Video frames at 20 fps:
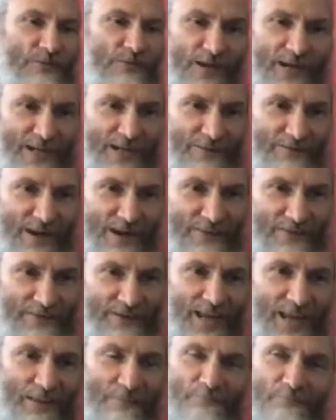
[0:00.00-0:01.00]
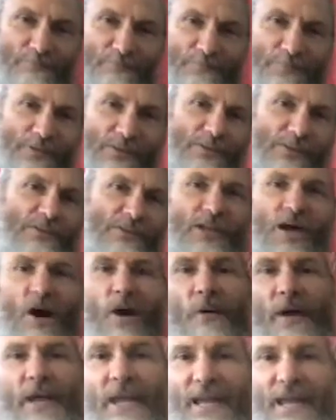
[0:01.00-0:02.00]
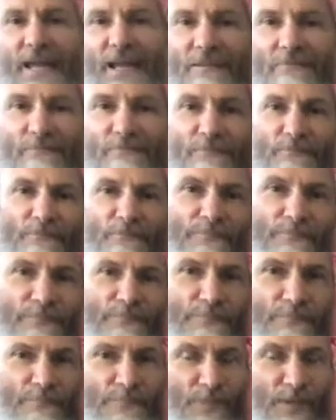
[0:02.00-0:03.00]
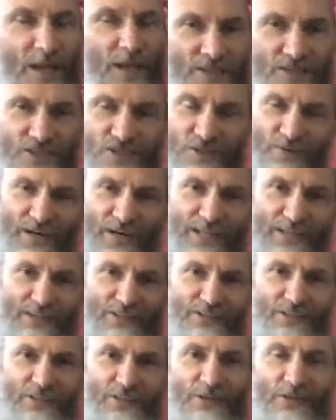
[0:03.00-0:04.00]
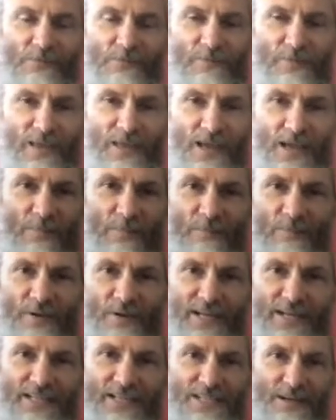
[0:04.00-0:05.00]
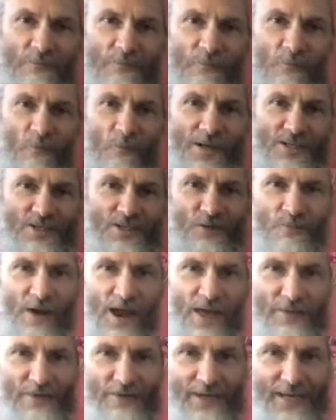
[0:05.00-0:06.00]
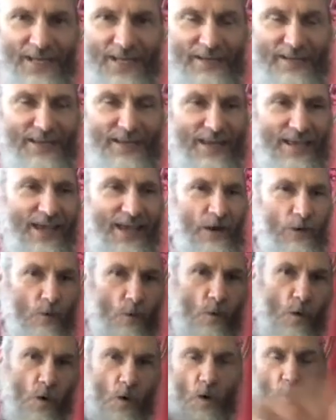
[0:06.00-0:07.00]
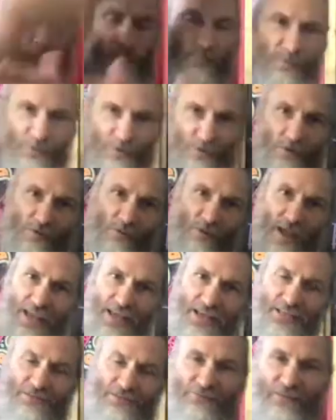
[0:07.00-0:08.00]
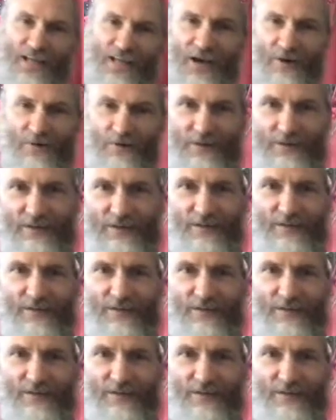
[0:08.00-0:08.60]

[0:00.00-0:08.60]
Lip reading: wind rather, came blowing and blustering through, bringing some winter weather in, and blew away his flour.